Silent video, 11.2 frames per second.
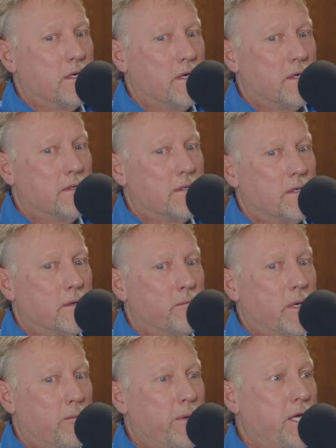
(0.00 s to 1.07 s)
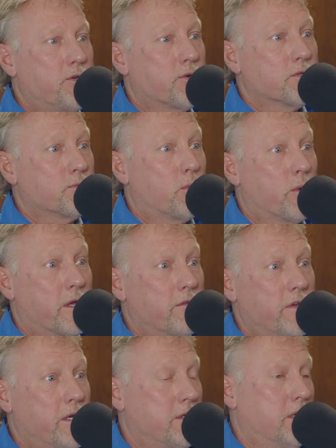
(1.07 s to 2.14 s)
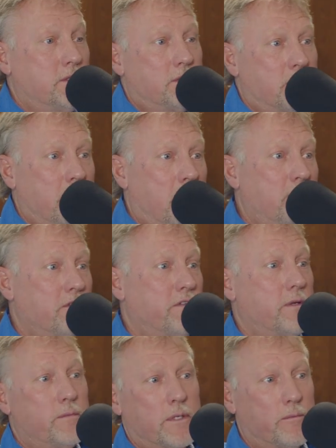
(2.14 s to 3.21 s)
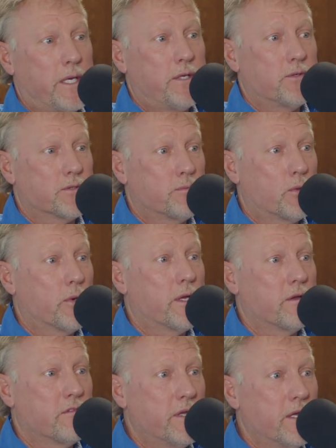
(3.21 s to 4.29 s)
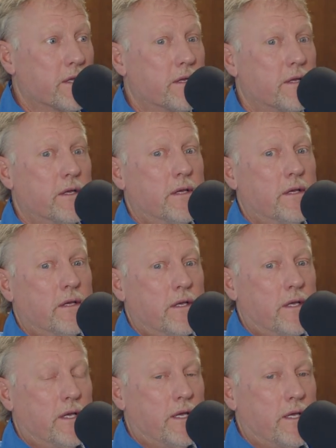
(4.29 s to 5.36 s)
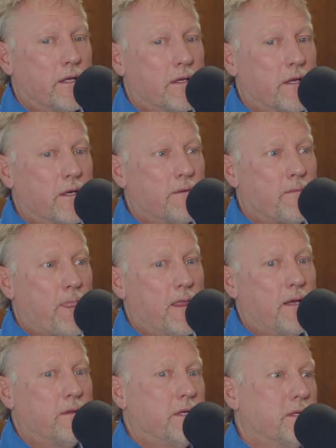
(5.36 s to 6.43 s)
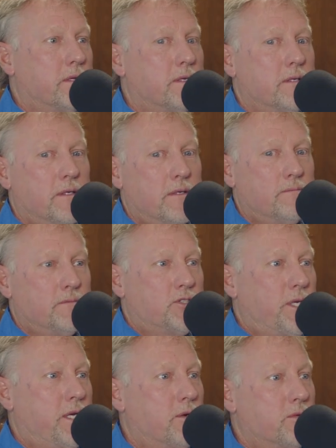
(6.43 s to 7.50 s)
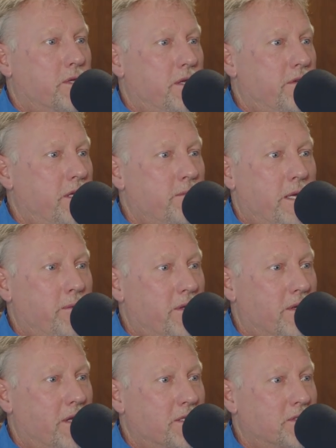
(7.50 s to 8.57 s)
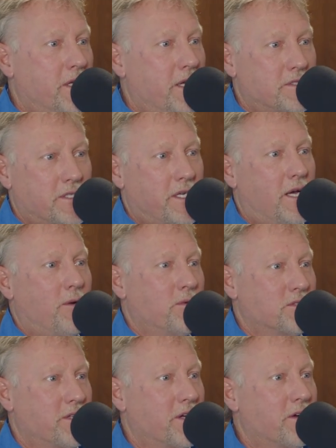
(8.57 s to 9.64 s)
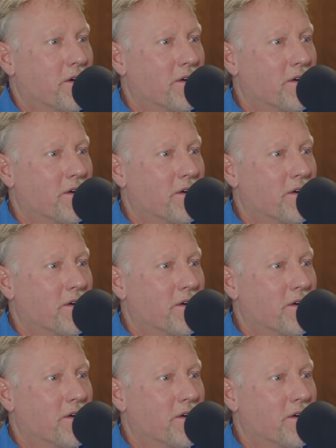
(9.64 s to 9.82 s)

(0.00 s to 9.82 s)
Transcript: a major sporting event, not just a golf event, but a major sporting event. And then to see it on TV maybe the next day and say, I was there.